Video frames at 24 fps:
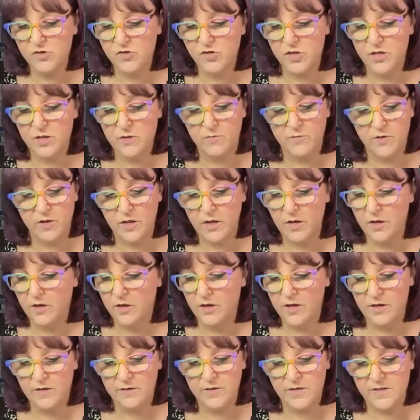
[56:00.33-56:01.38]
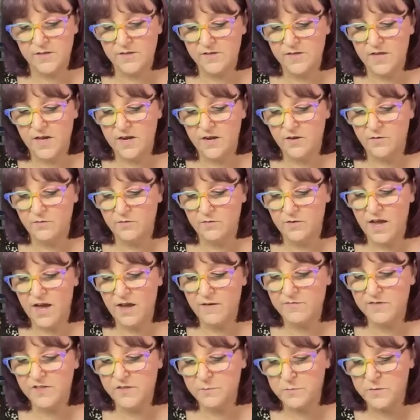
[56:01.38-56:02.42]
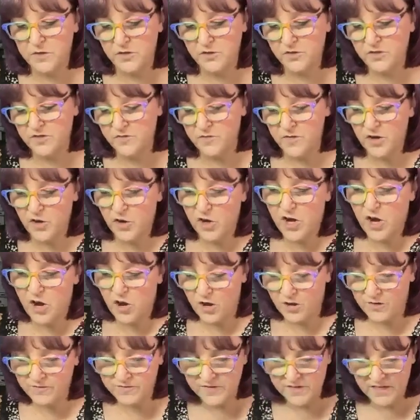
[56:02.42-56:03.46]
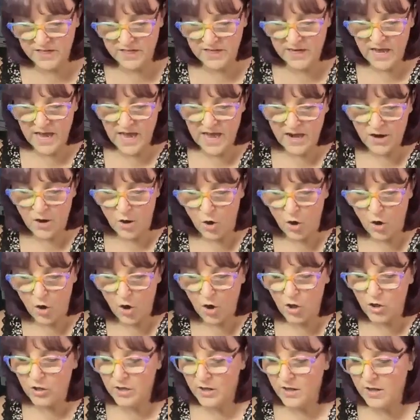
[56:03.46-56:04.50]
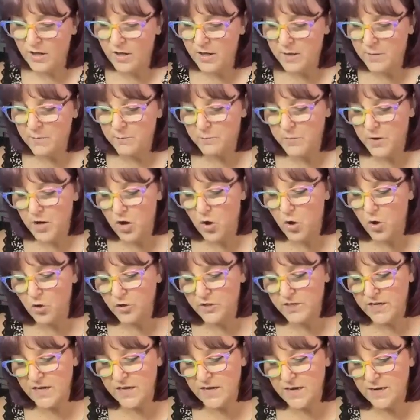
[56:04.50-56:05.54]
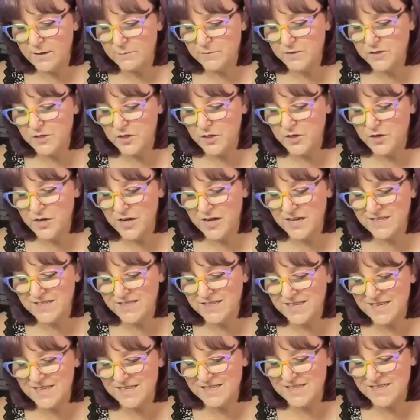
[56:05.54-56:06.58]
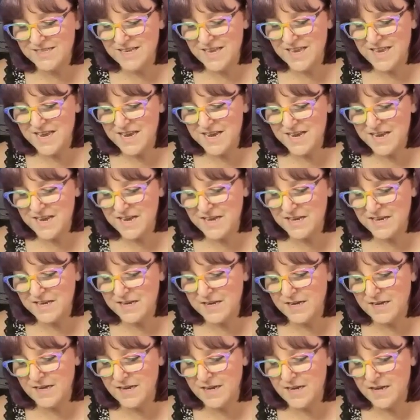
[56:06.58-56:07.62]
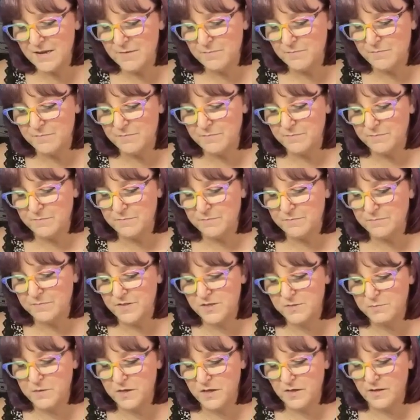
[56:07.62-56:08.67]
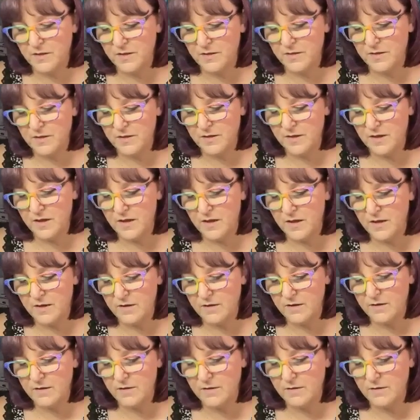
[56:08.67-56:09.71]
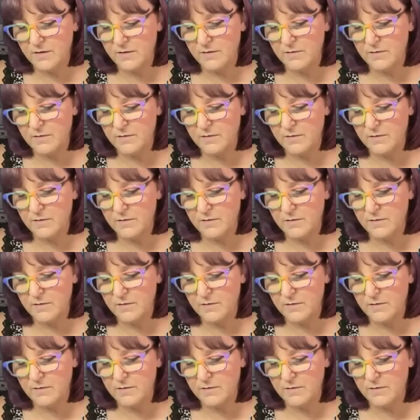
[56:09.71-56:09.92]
I'm usually really good at this. I don't have spills very often at all, but holding it up so you guys can see, I keep spilling the ink,